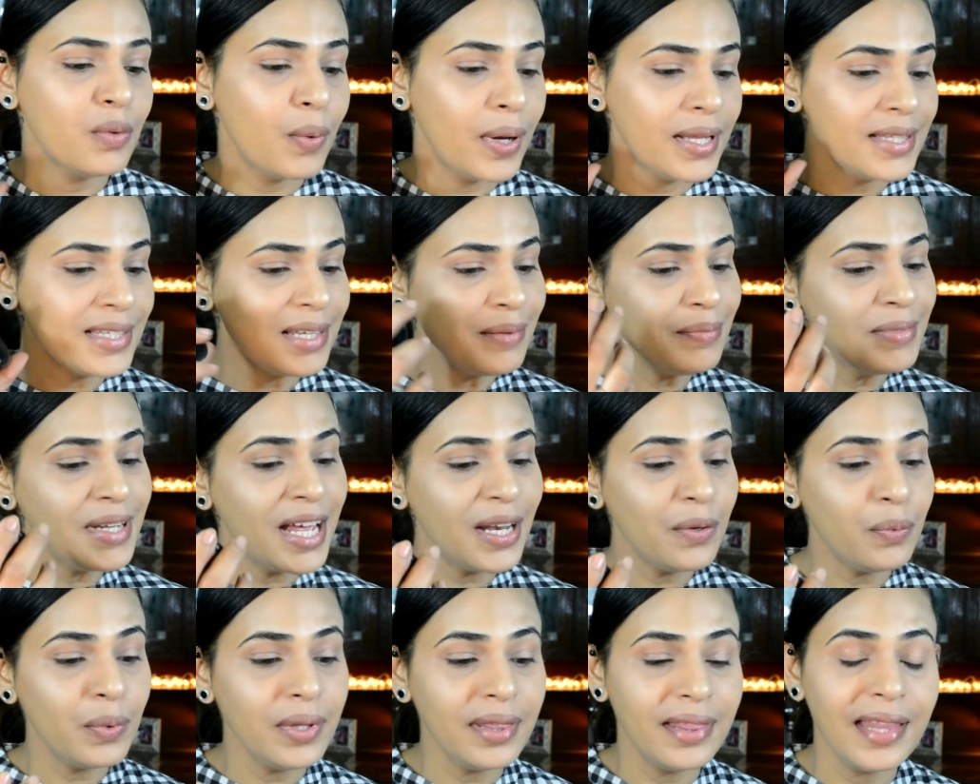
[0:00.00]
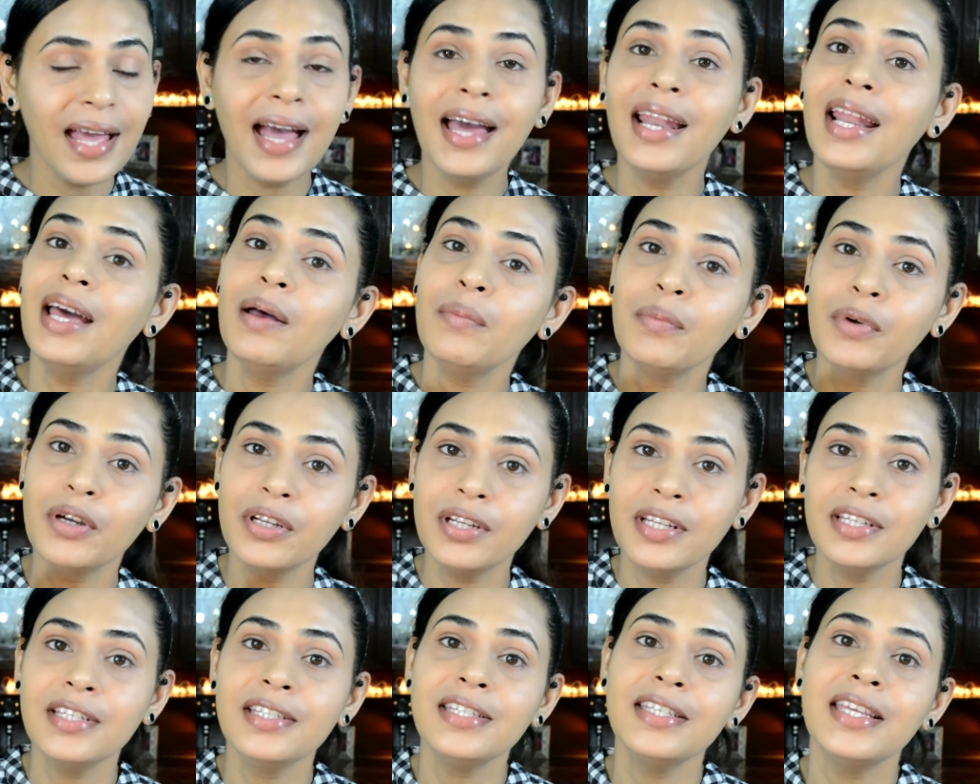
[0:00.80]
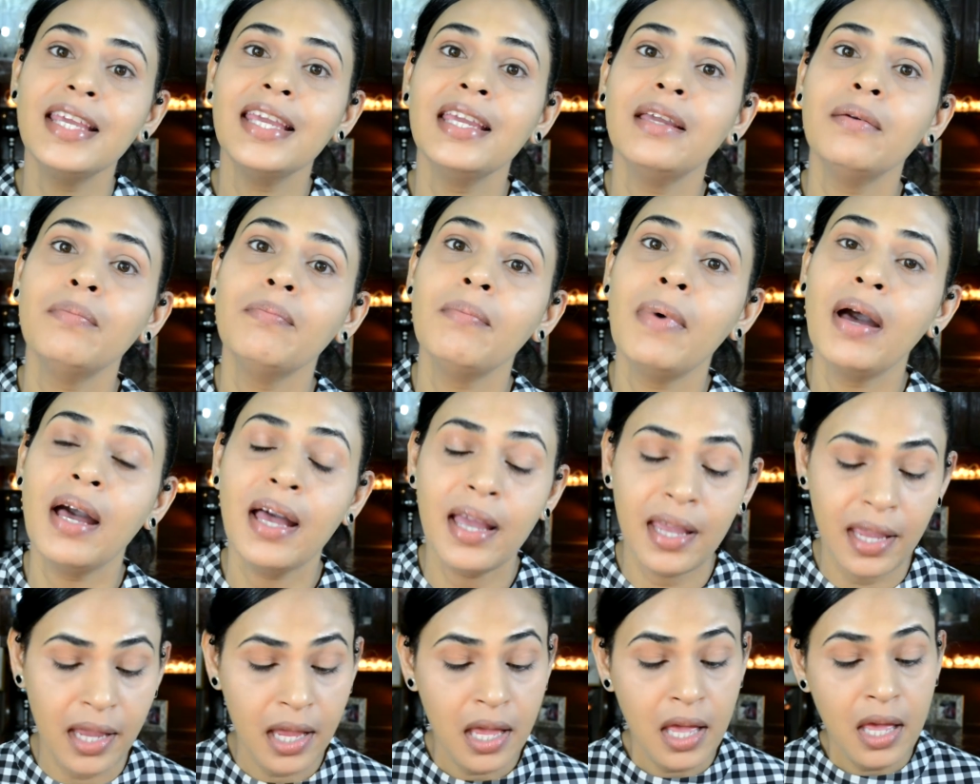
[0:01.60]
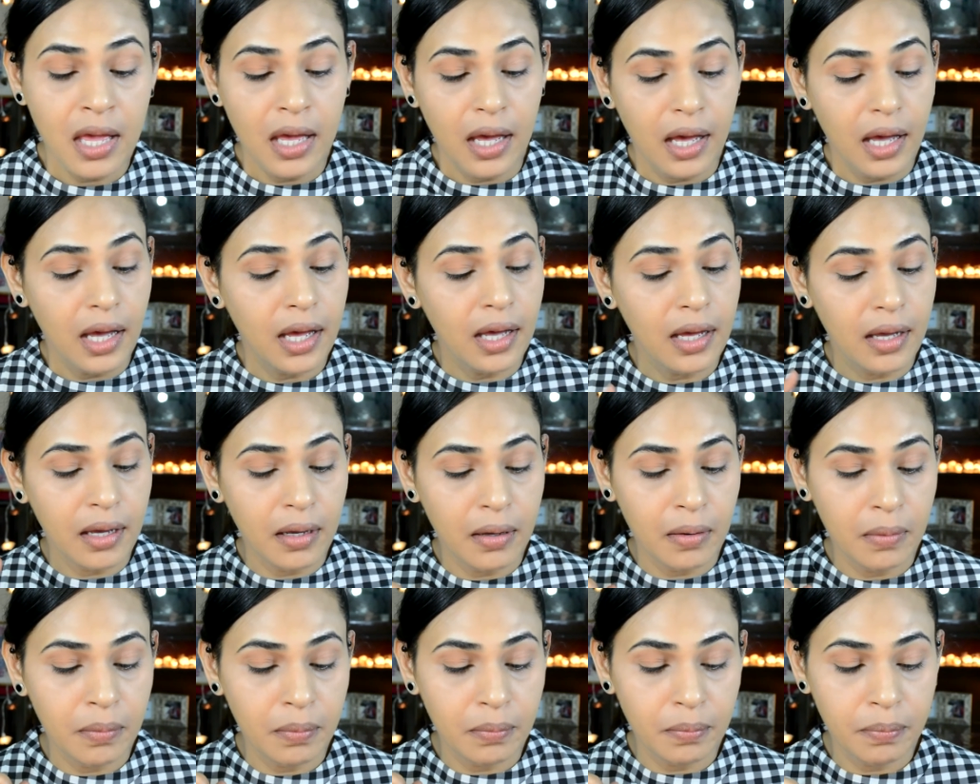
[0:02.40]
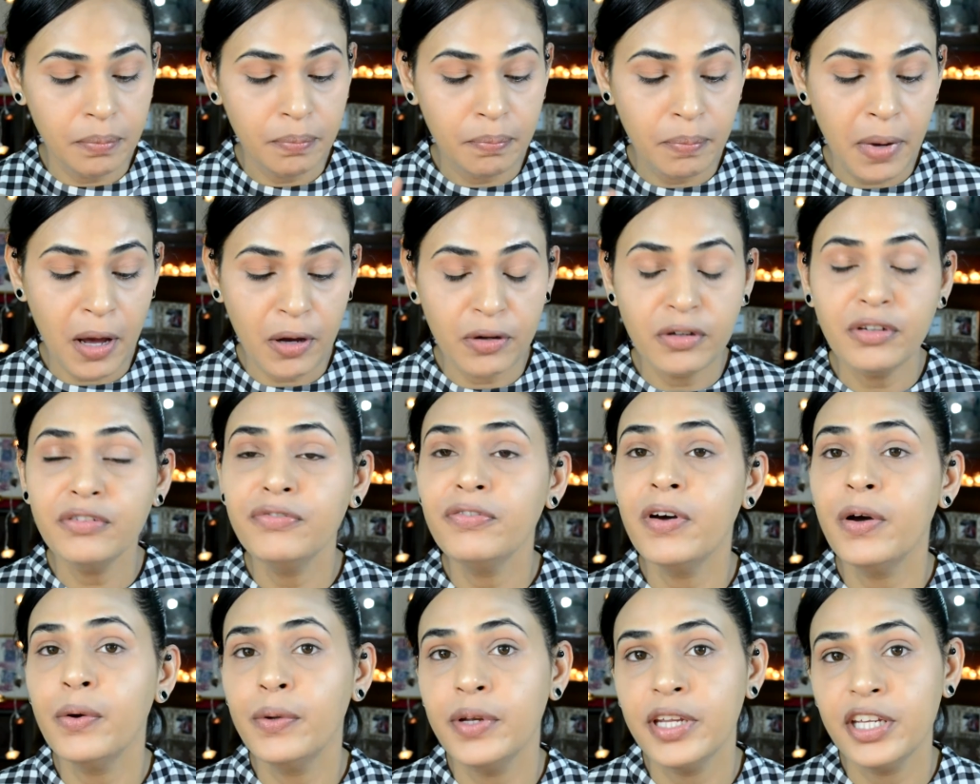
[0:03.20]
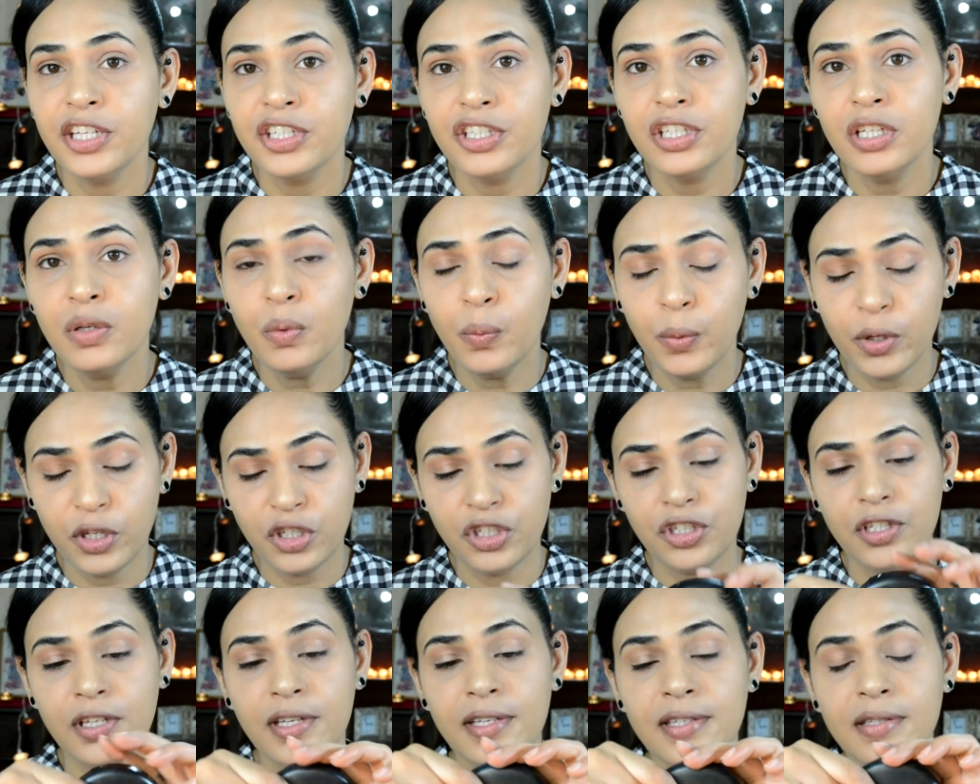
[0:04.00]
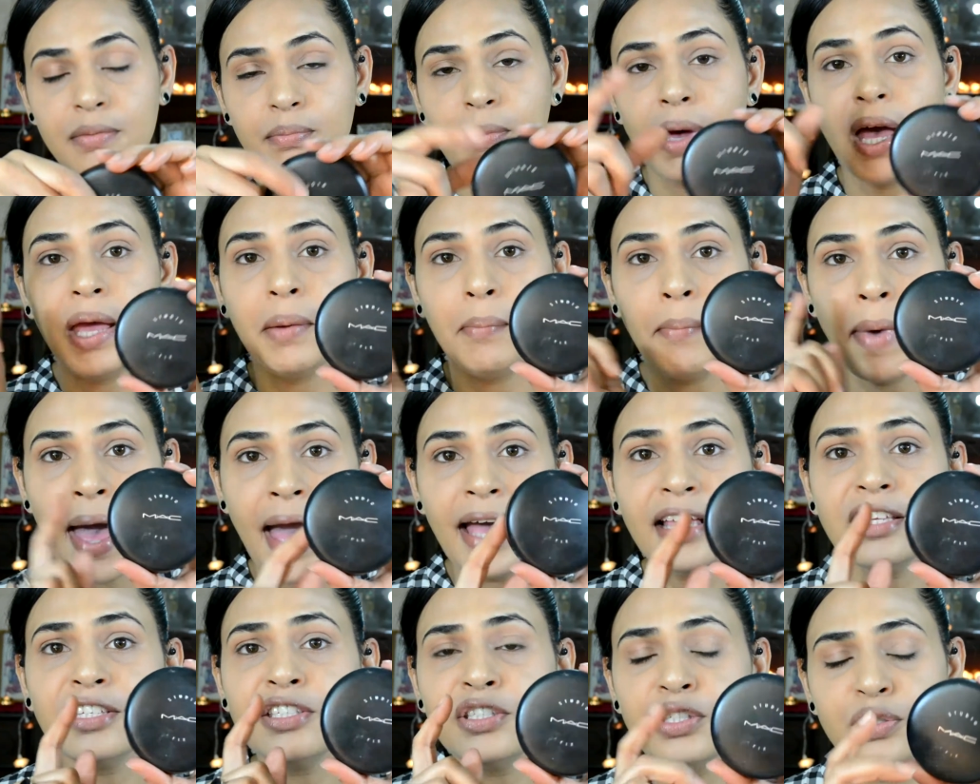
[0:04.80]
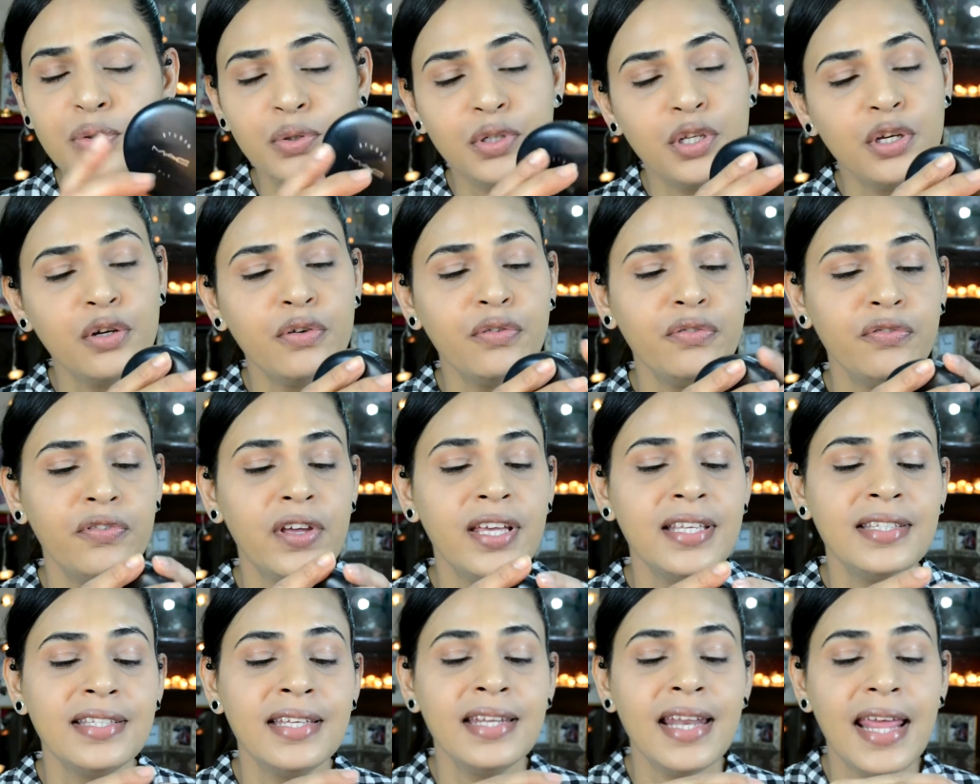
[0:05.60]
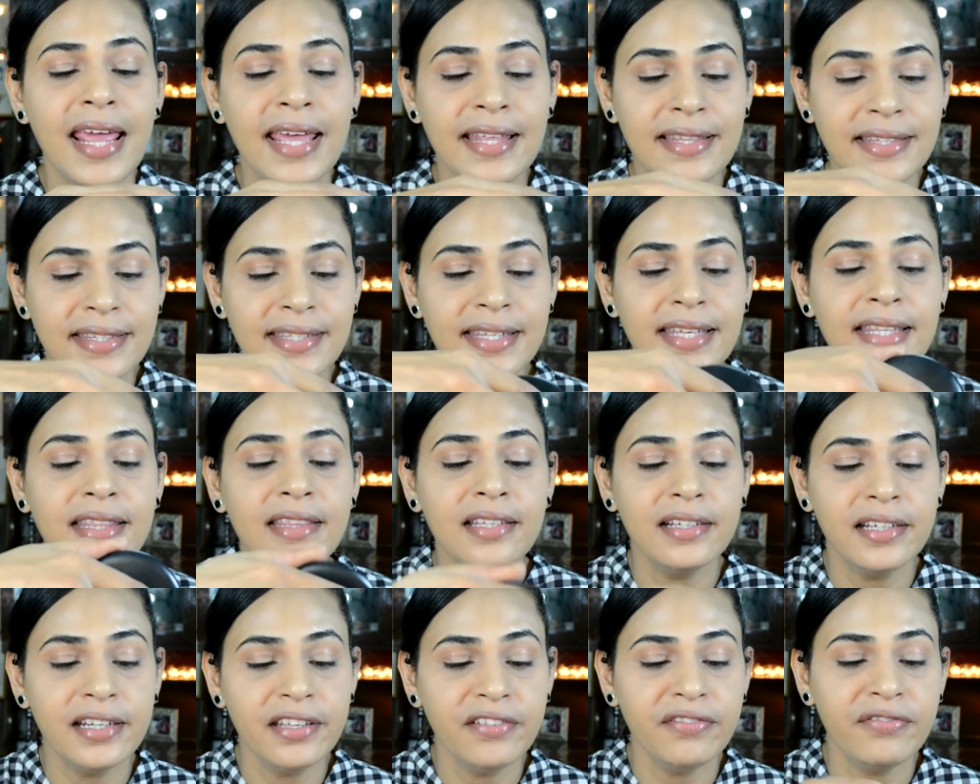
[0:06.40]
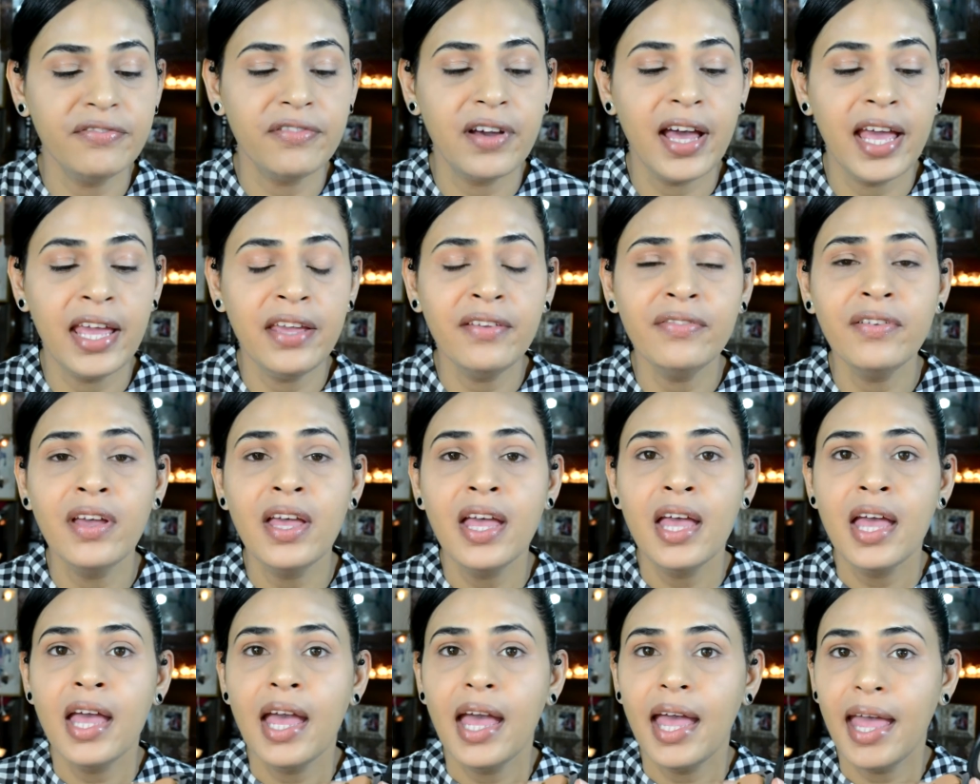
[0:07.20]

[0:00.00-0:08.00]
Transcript: So once I'm done with that, I'm gonna take my powder foundation, which is my MAC Studio Fix in NC35.